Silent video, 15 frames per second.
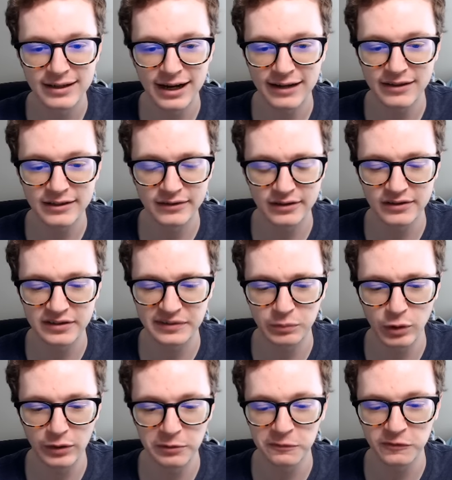I think this is
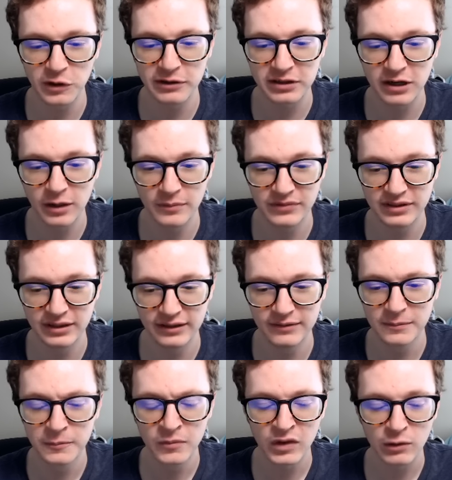where the fun comes
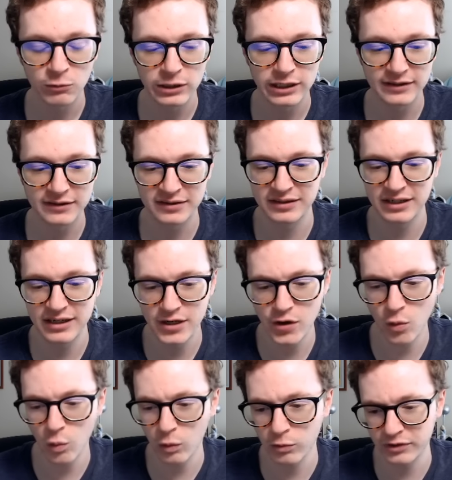in. We get to see,
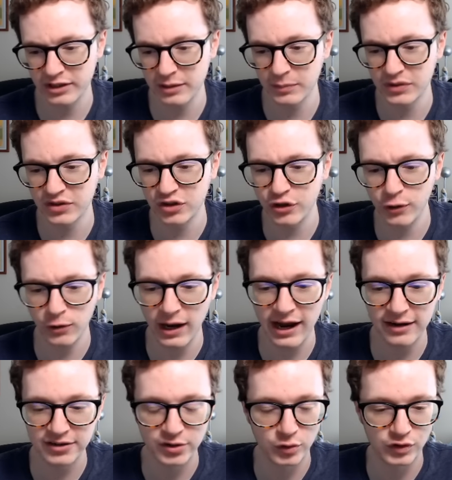what were the obscure
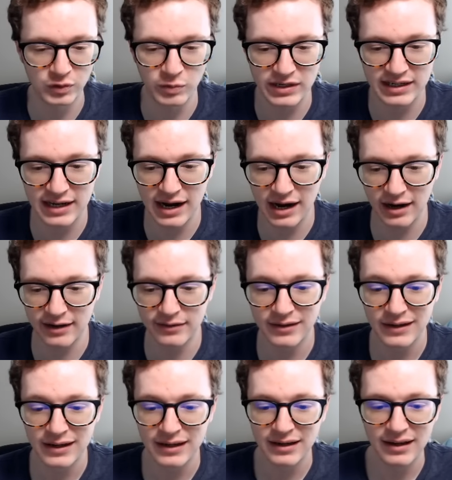answers we got,
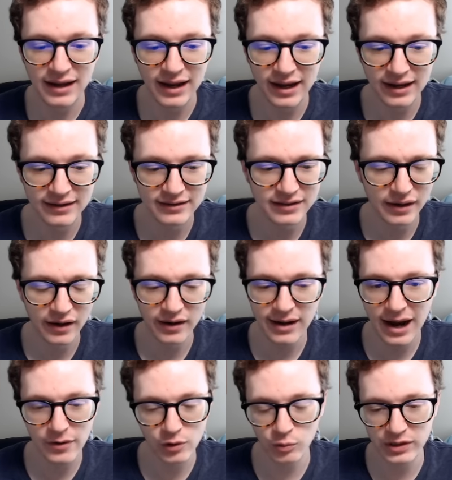and
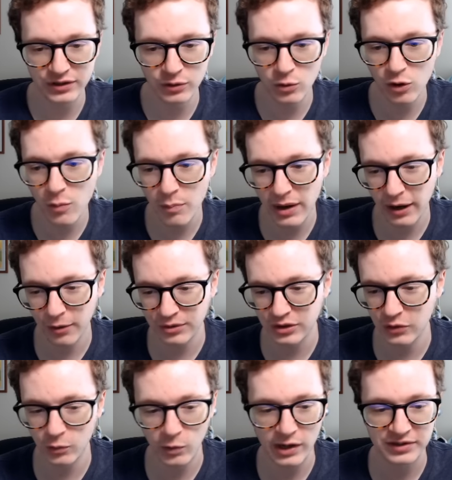how did we do compared to
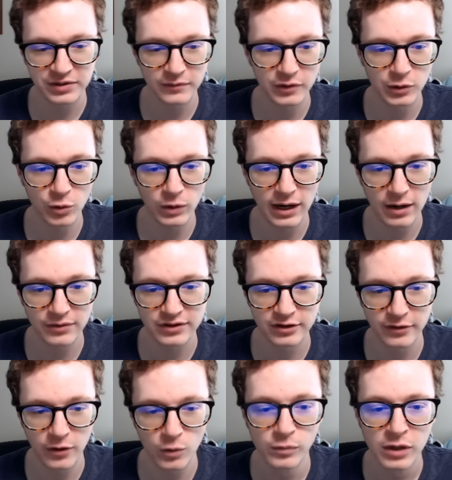the rest of the crowd.
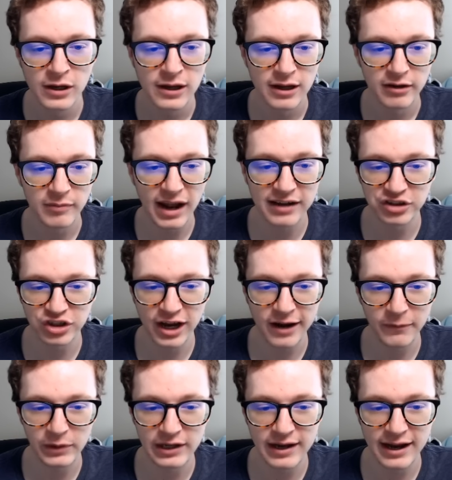So Matt
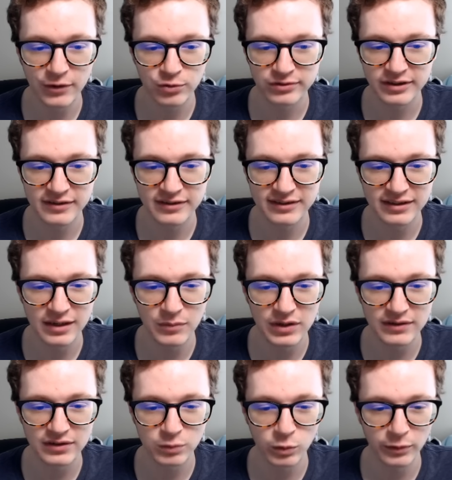Chapman and Andrelton
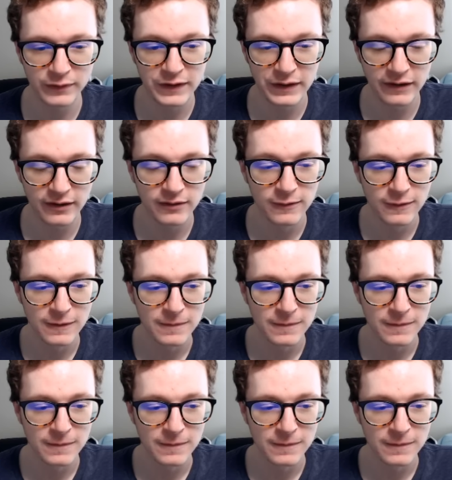Simmons were the